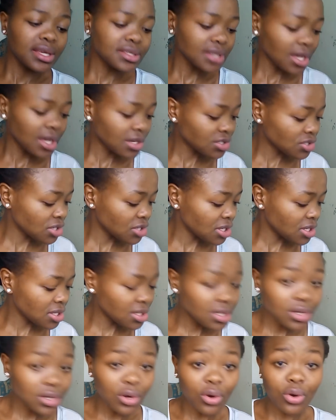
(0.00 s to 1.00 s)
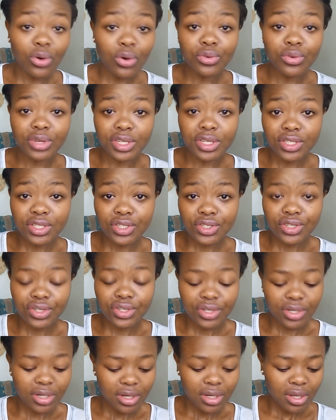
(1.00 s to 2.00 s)
It's actually
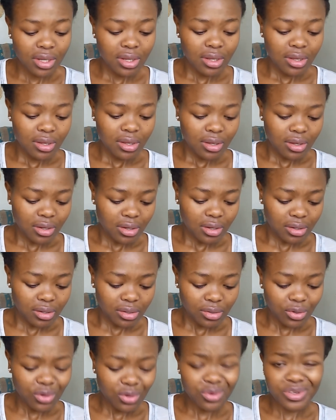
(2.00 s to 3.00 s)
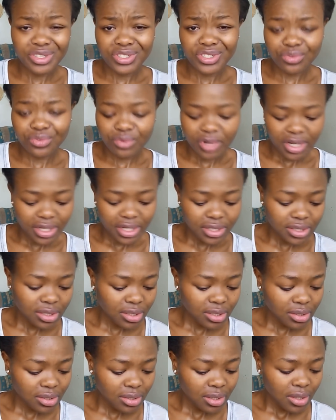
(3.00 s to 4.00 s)
orange. Uh, orange red,
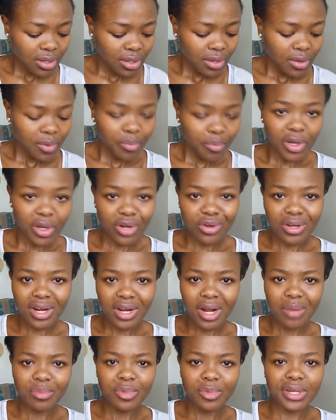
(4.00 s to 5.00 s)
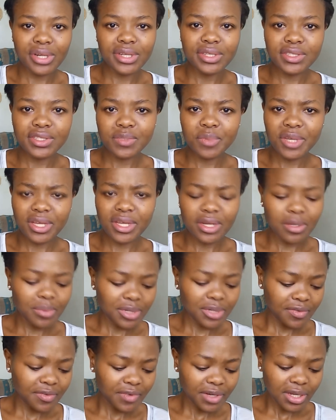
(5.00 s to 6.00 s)
but on camera it's picking up
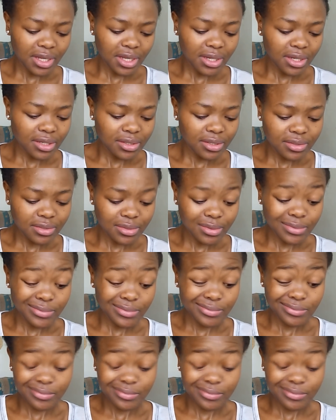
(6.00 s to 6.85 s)
a different color, so